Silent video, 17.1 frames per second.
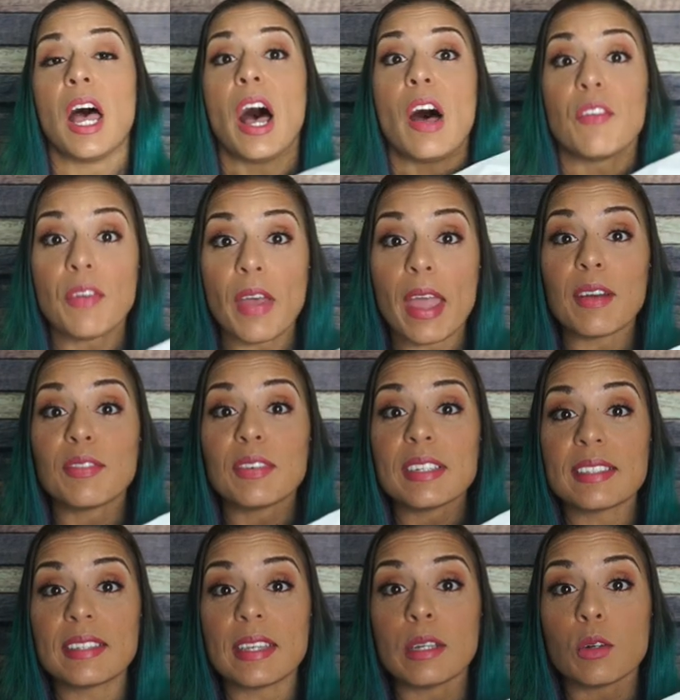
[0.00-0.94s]
of
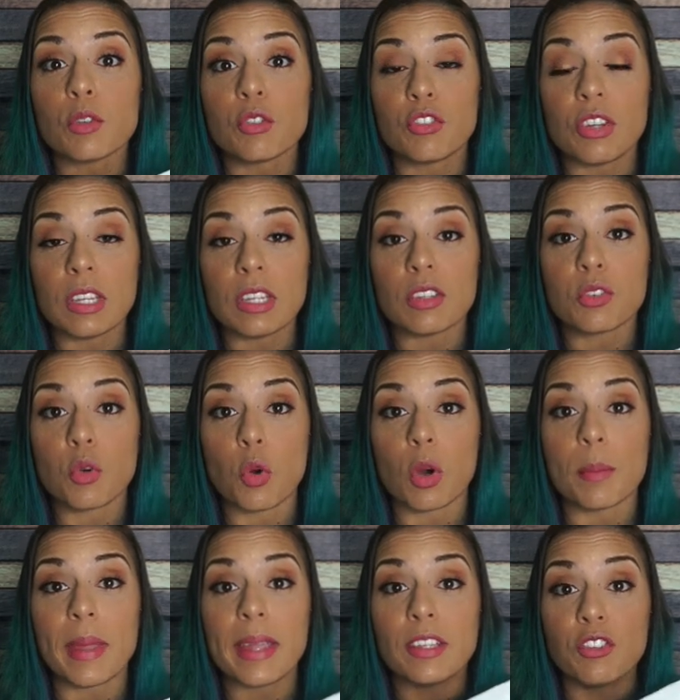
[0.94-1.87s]
every single Genius
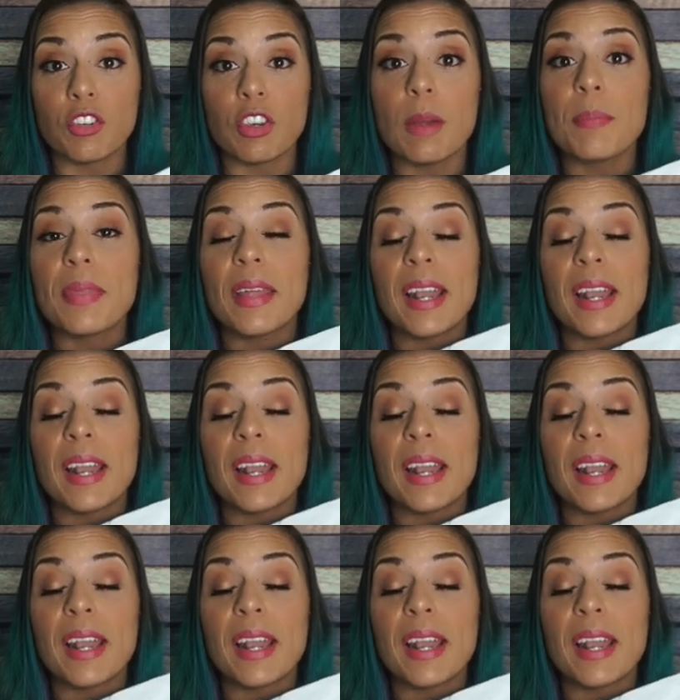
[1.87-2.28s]
Gourmet chip